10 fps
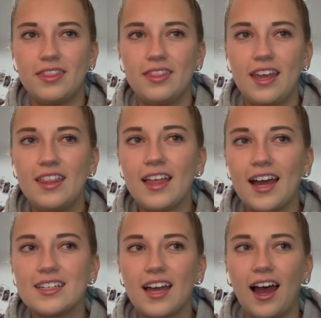In
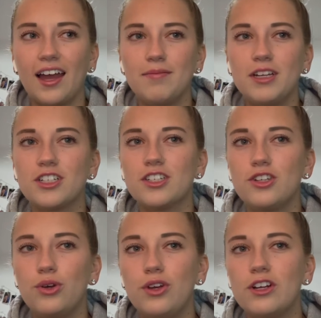that time, in just
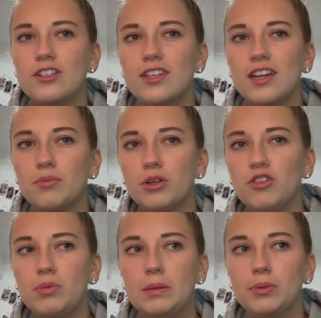2 years, the number
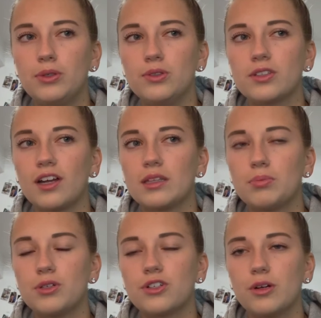of people who sought the
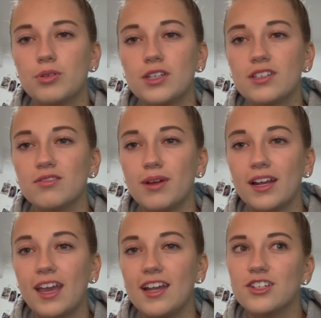prescriptions of
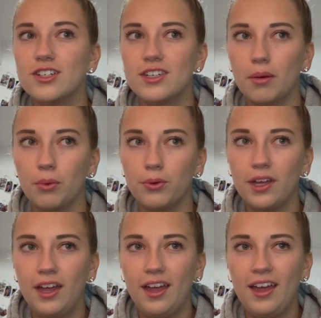medication doubled,
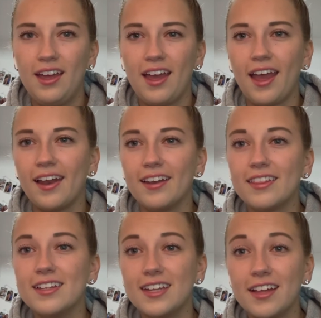and
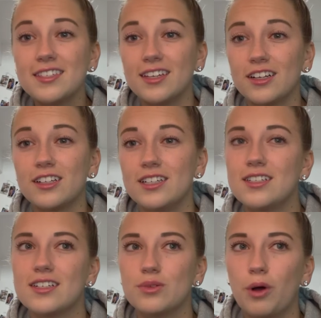the deaths
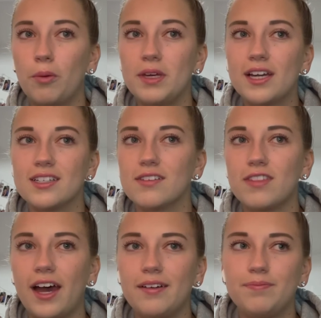increased as well because of
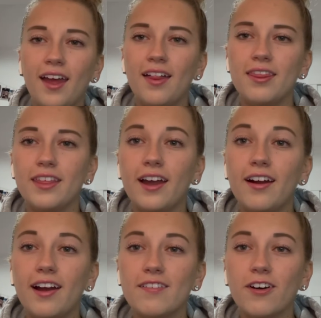that.
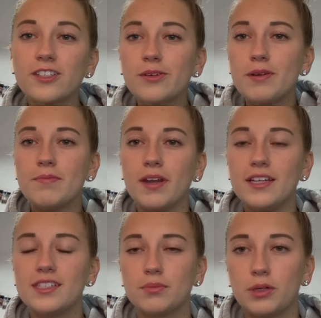There have also been many
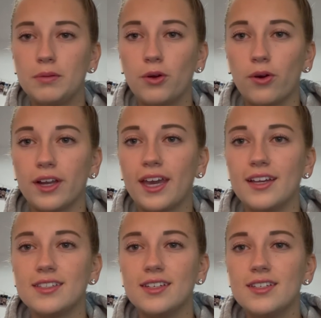Supreme Court
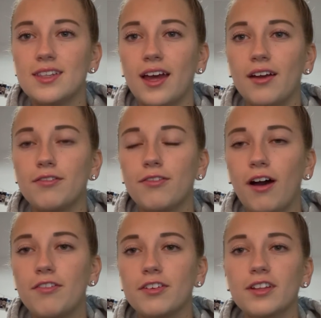cases that have
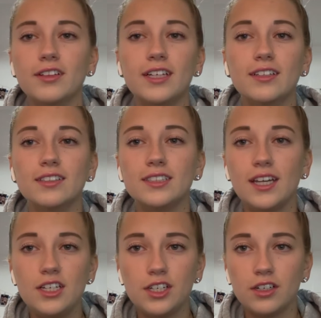fought for the
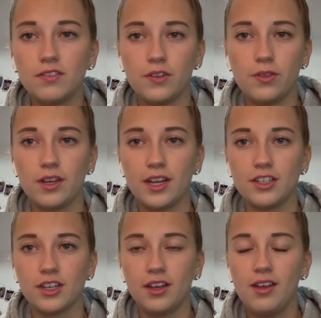legalization of
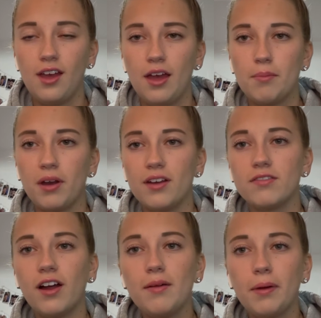euthanasia, but have
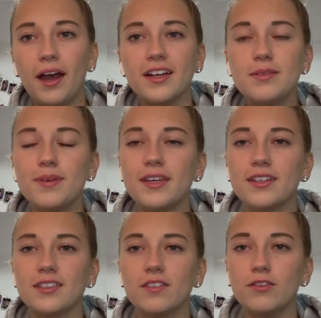not passed
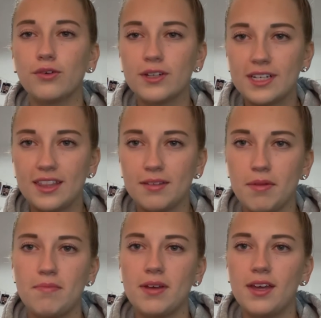because of the 14th
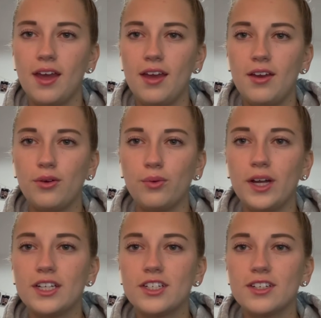Amendment,
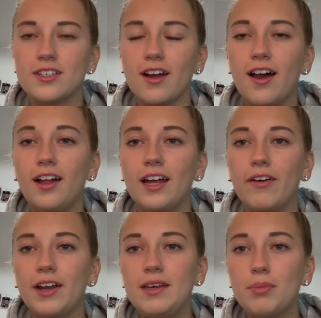which does not allow
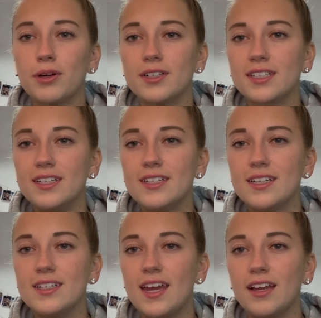any person
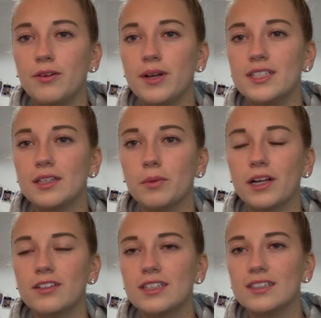to take away someone
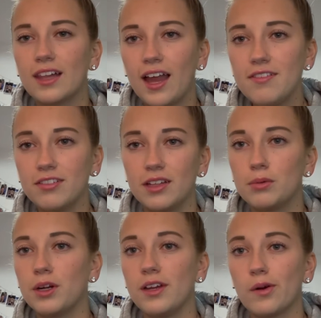else's life,
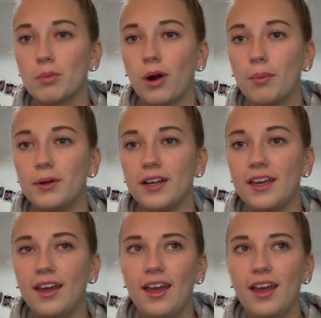liberty, or property.